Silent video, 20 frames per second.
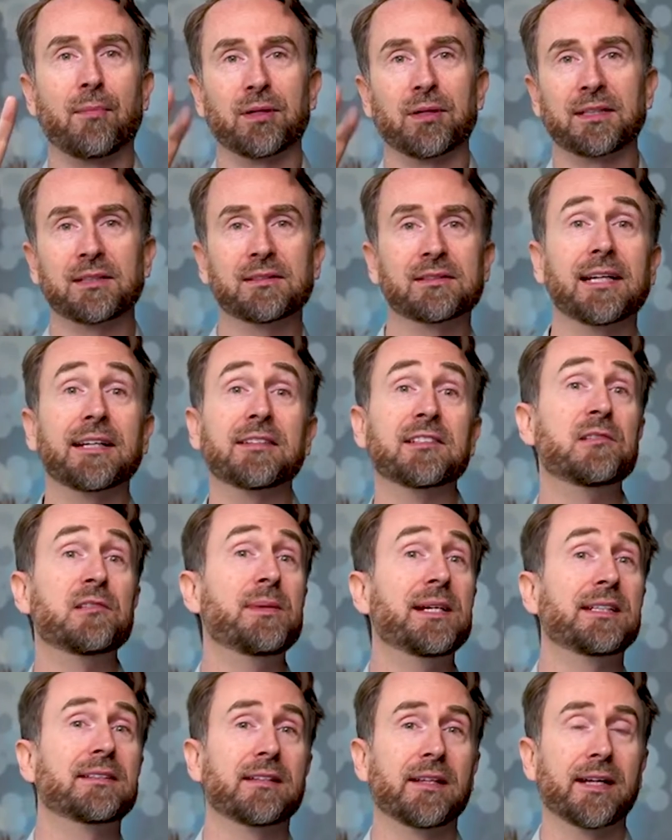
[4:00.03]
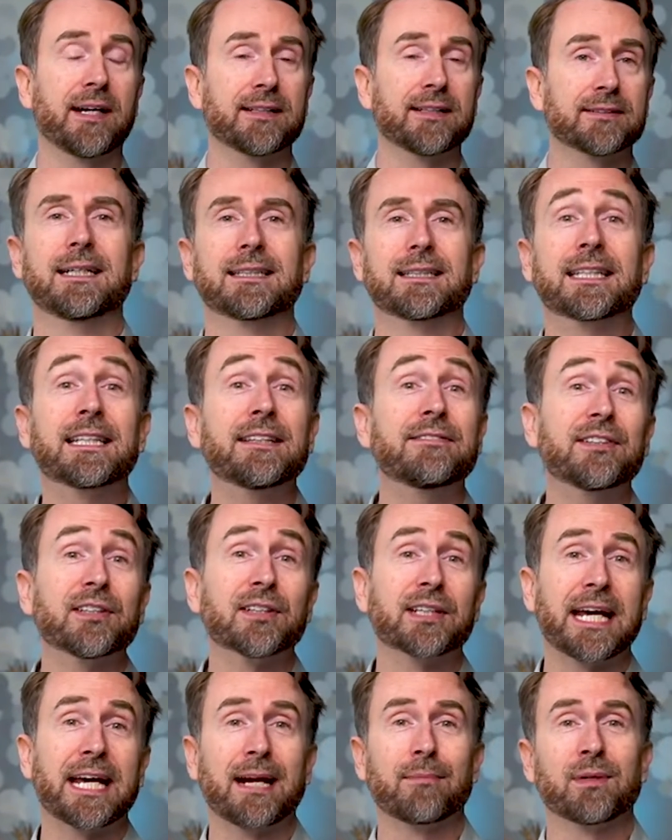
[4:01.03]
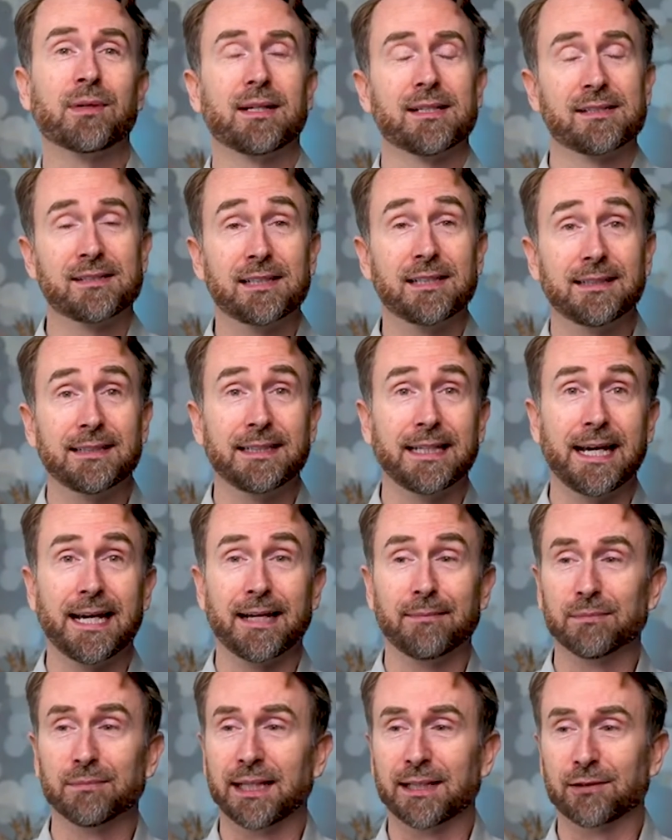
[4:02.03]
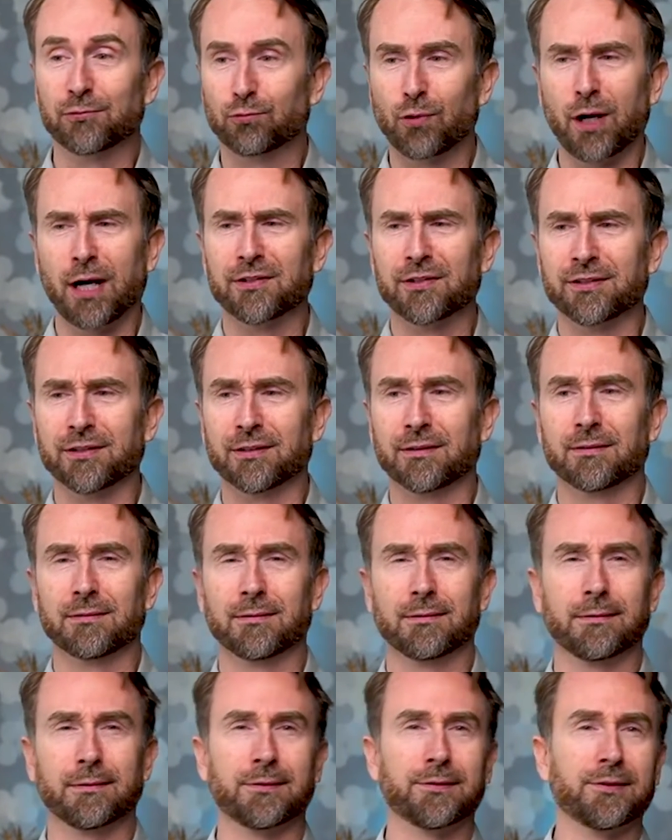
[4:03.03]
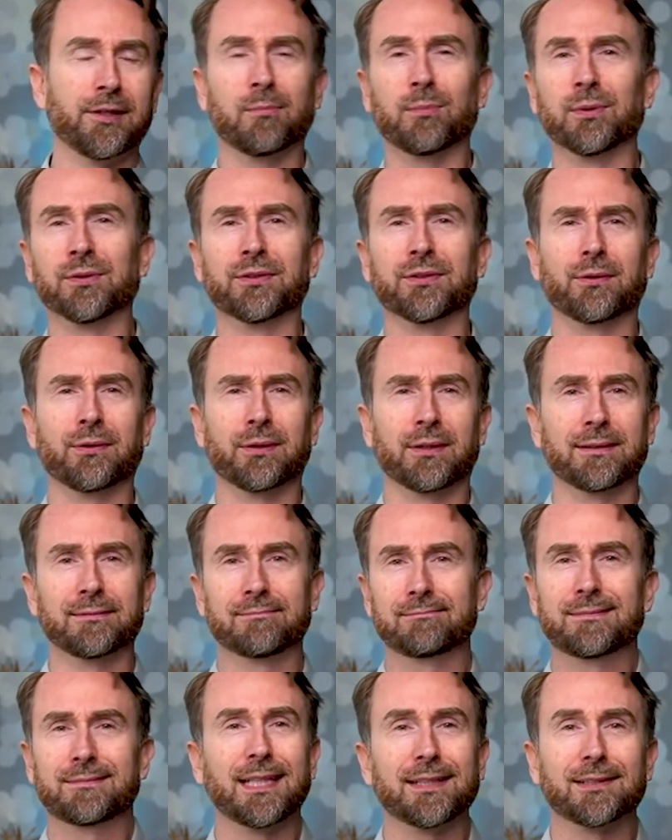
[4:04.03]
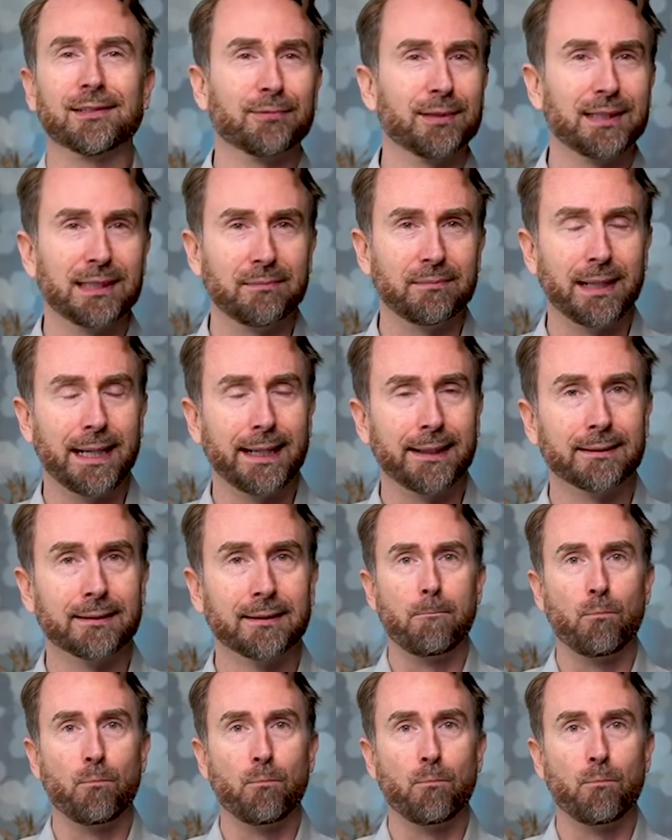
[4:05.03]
lens and speak to that. Give your camera a silly name like Roger or Dumbledore. It doesn't really matter.